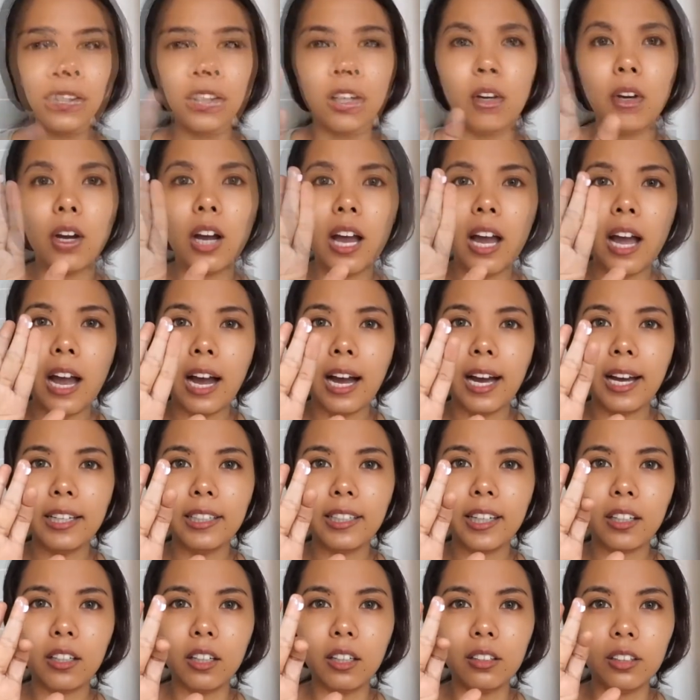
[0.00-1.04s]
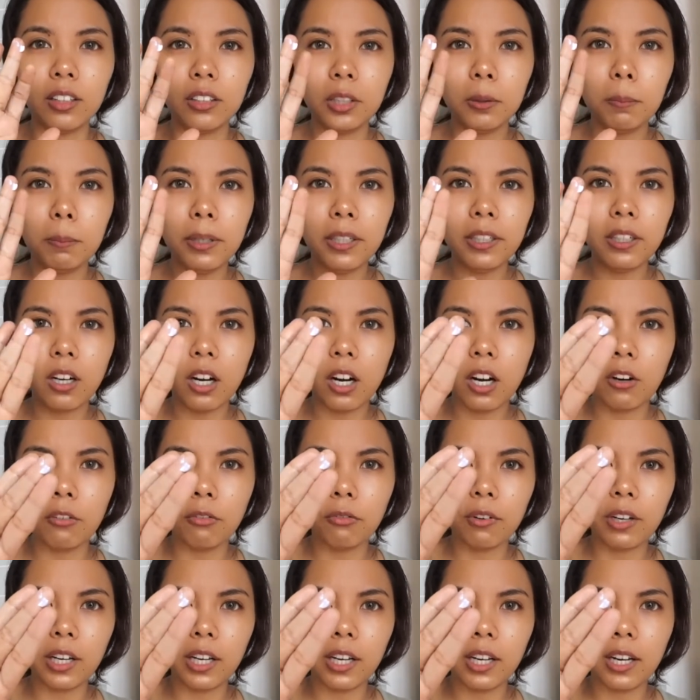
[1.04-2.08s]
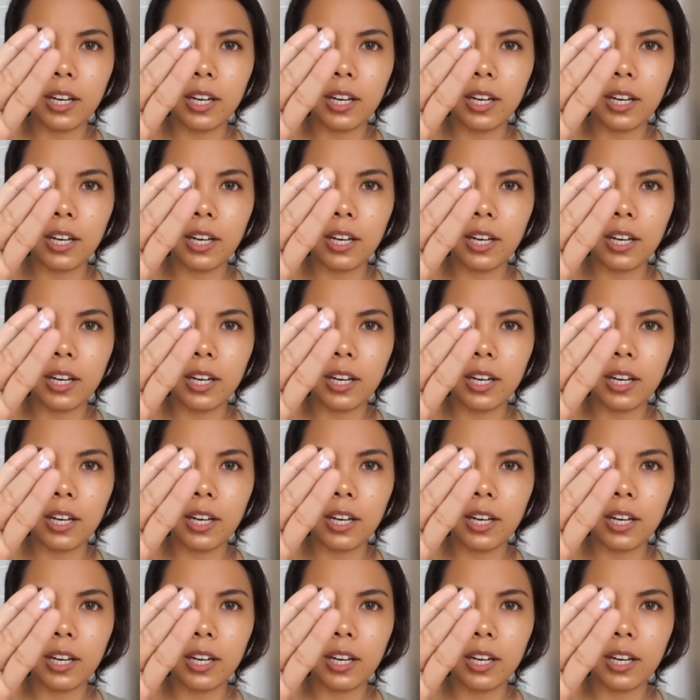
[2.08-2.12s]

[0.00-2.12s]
So I get a little bit of